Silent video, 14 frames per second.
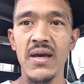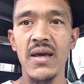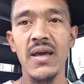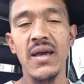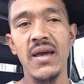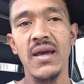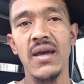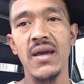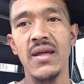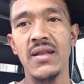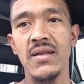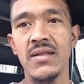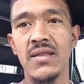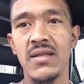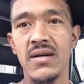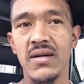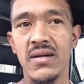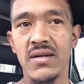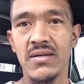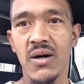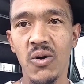and
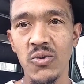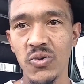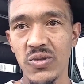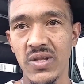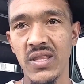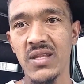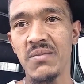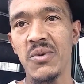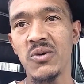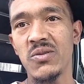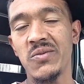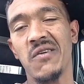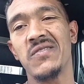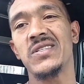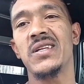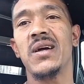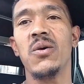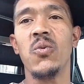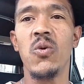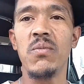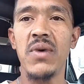the cold water in the motor will obviously now
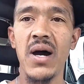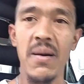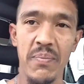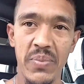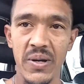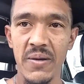warm up,